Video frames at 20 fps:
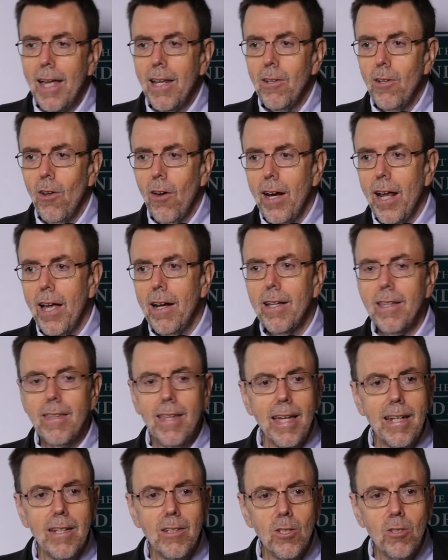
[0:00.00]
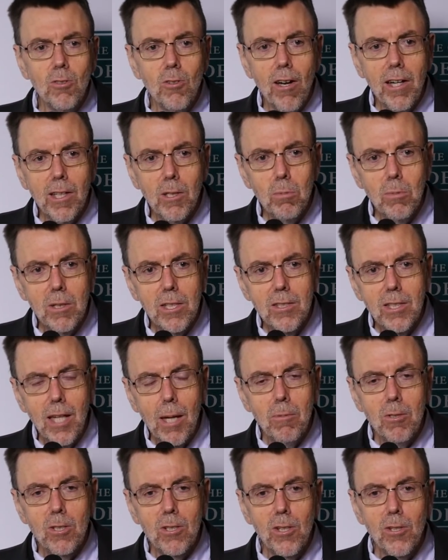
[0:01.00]
Not only that, it strikes me as
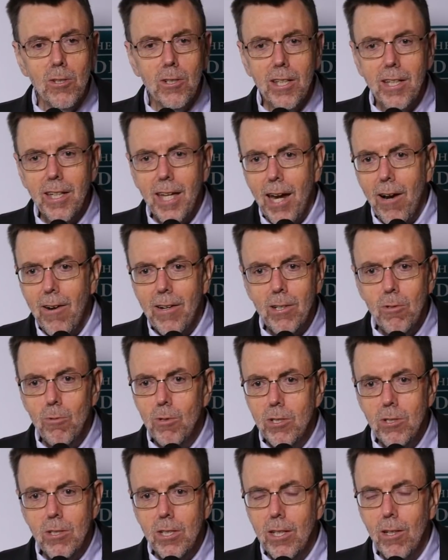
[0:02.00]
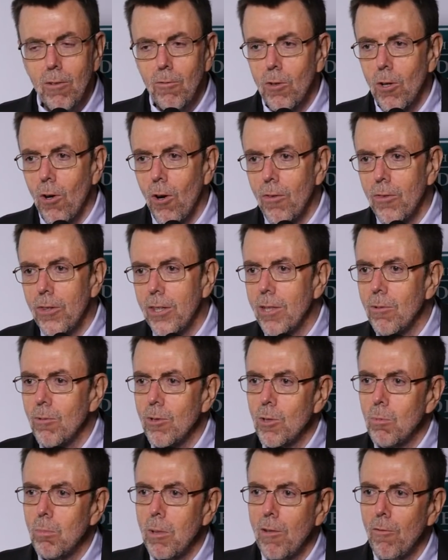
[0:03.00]
absolutely characteristic of God that he
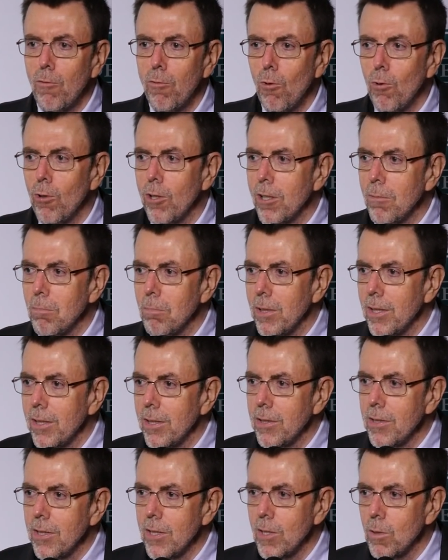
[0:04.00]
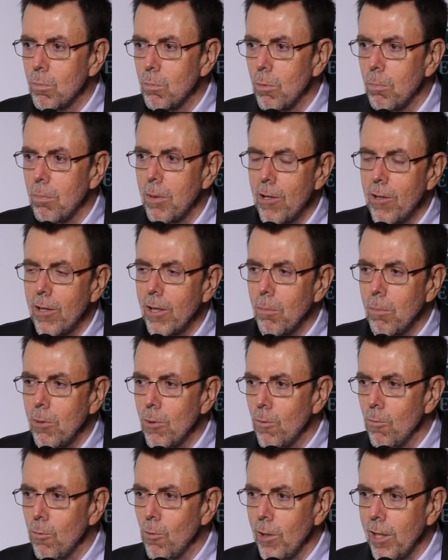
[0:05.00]
would spend 14 billion years preparing a
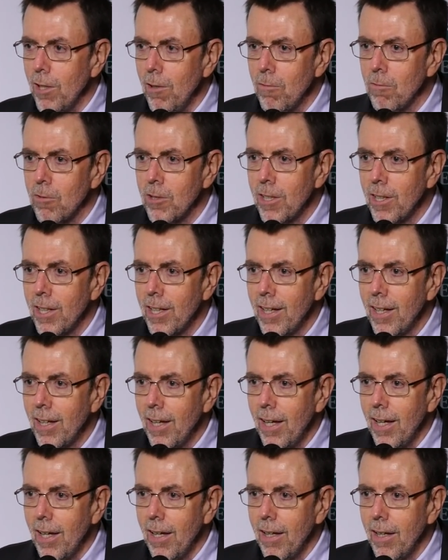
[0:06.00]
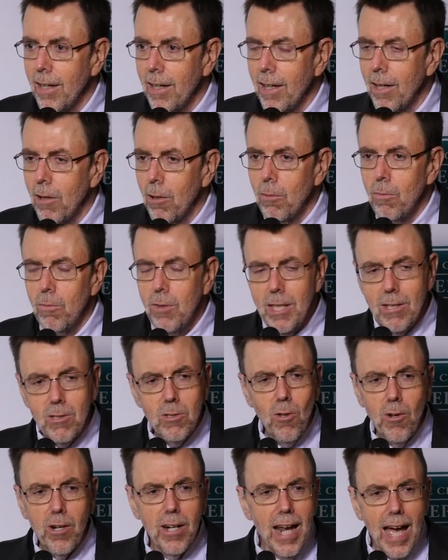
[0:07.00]
beautiful gift. That's
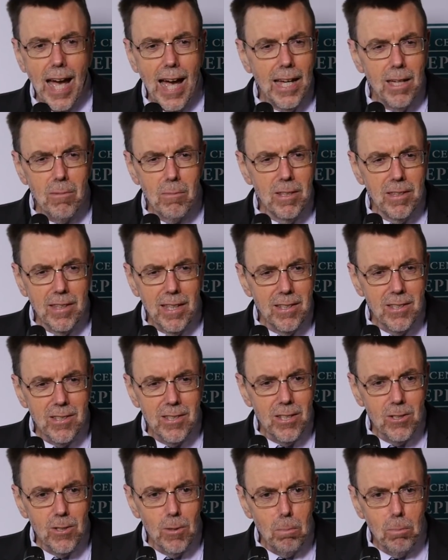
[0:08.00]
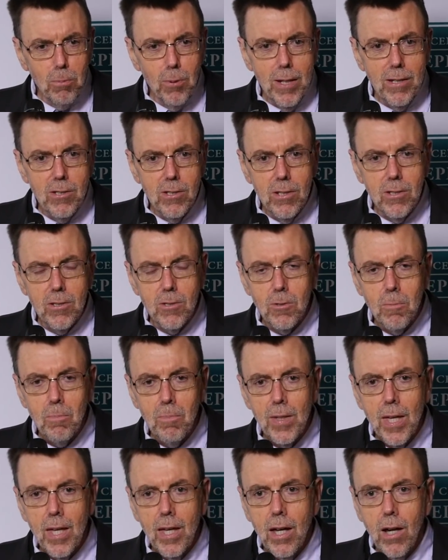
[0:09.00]
not an argument. That's just a prejudice
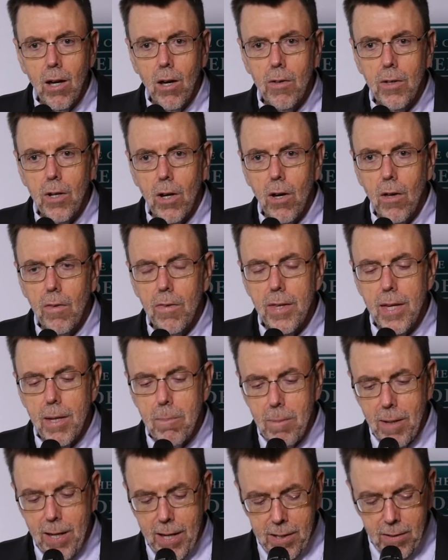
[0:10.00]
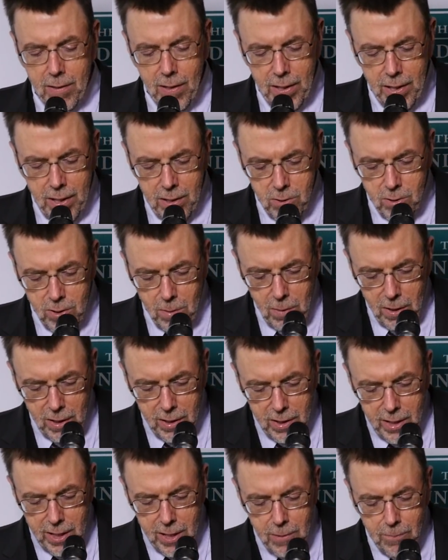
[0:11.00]
on their part.
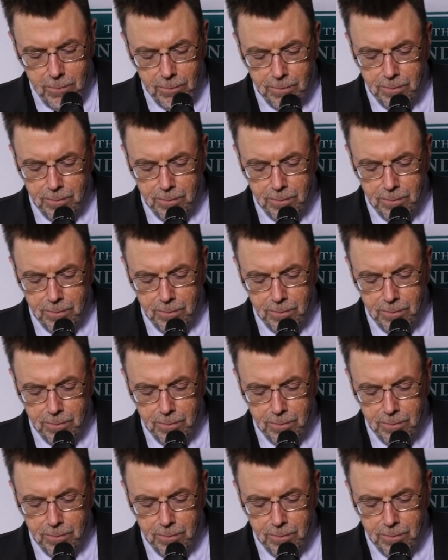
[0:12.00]
Similarly,